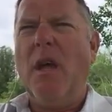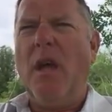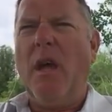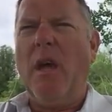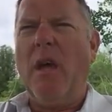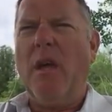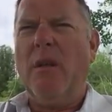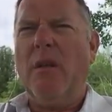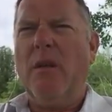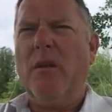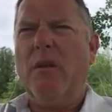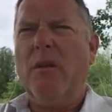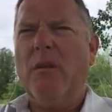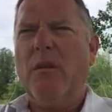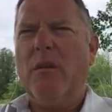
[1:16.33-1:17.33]
and
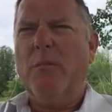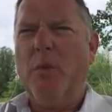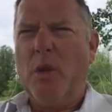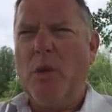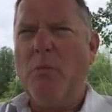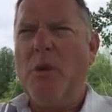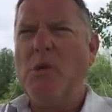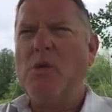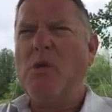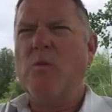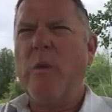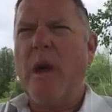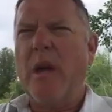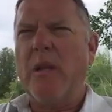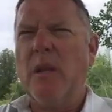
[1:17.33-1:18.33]
put the business
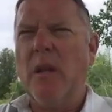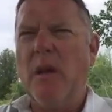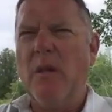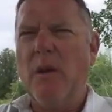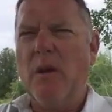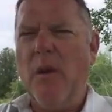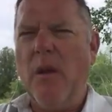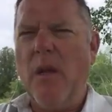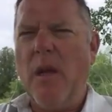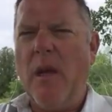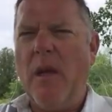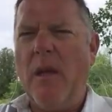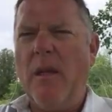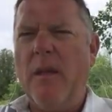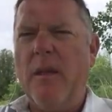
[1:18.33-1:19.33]
back together
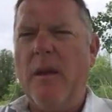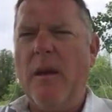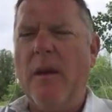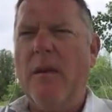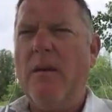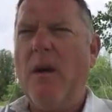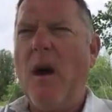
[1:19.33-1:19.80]
and uh,